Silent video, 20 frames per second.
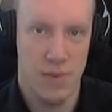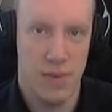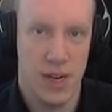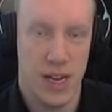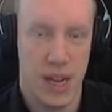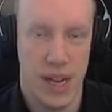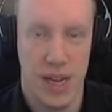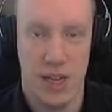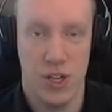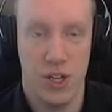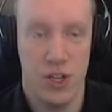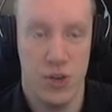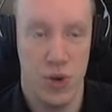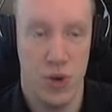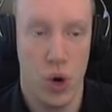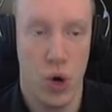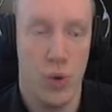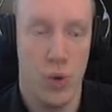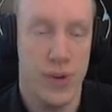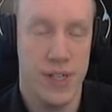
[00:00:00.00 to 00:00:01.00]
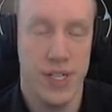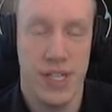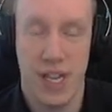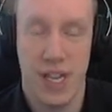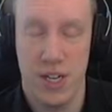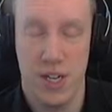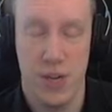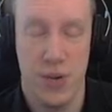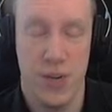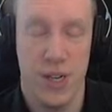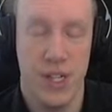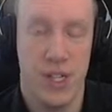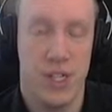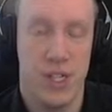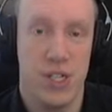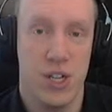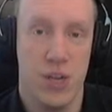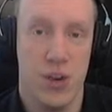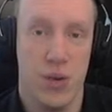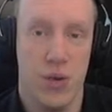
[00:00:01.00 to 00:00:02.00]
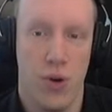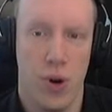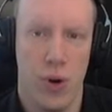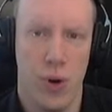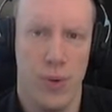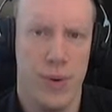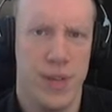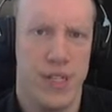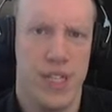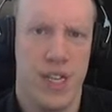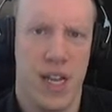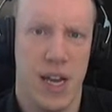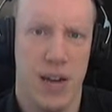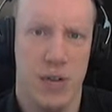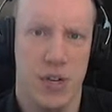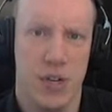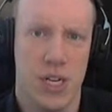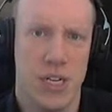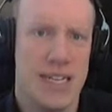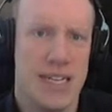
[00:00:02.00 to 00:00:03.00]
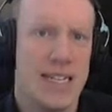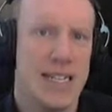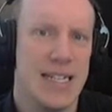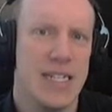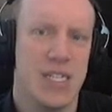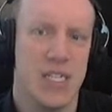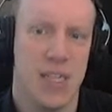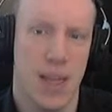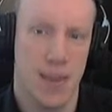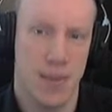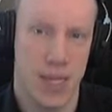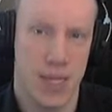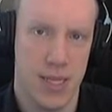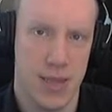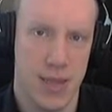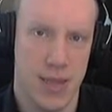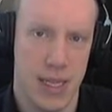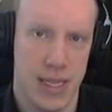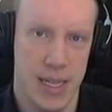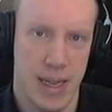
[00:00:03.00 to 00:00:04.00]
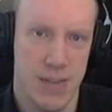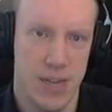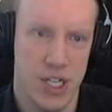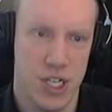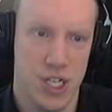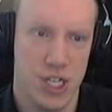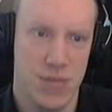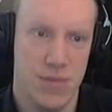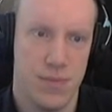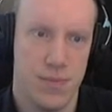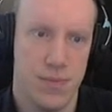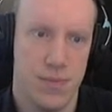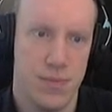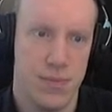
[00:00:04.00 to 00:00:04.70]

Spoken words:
But yeah, you always get 2 hits, so always count at least double the damage